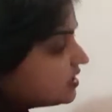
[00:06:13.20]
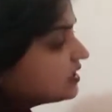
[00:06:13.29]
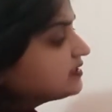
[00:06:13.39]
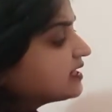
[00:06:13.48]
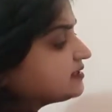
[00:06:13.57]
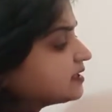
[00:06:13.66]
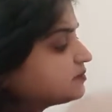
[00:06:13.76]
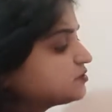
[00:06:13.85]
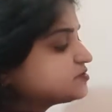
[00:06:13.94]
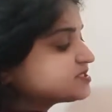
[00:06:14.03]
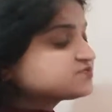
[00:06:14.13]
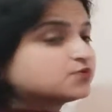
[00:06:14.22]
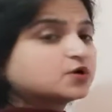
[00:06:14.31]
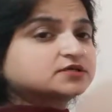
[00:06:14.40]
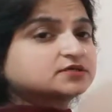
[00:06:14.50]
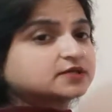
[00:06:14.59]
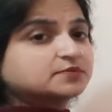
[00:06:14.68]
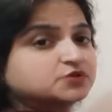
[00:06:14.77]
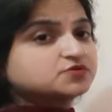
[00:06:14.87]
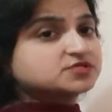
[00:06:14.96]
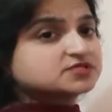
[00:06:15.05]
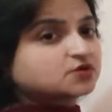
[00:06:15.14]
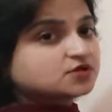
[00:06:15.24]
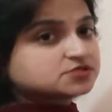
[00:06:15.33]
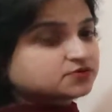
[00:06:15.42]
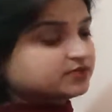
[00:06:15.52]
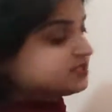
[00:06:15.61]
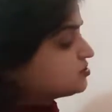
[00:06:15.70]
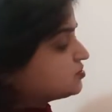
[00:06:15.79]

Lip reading: And W is what? W is a consonant.